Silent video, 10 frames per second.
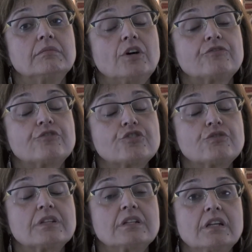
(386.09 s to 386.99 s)

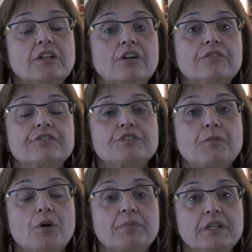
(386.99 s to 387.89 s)
unfortunately, a lot of these
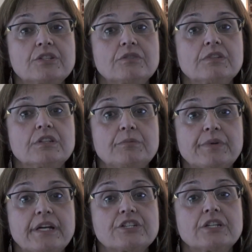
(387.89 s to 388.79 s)
populations with
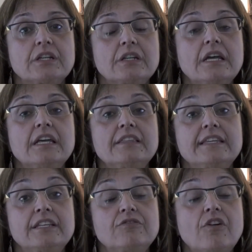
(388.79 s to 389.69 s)
depression,
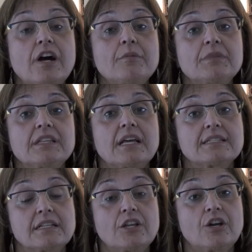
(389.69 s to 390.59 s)
the environment
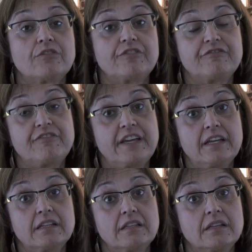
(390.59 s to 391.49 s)
has a lot of
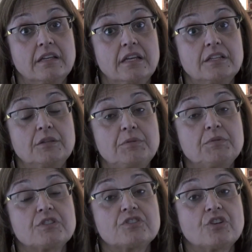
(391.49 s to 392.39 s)
effect. The
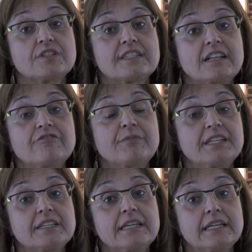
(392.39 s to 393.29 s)
people start
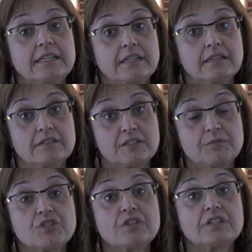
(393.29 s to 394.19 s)
self-medicating,
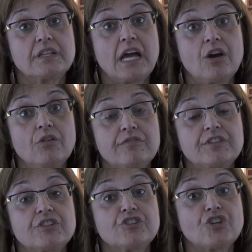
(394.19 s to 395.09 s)
especially now
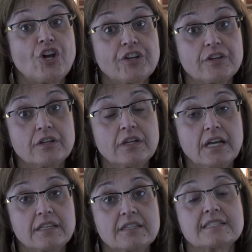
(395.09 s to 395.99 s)
when they're younger,
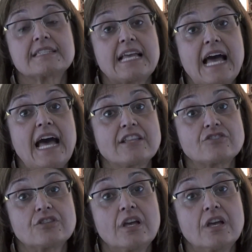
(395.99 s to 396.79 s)
and this adds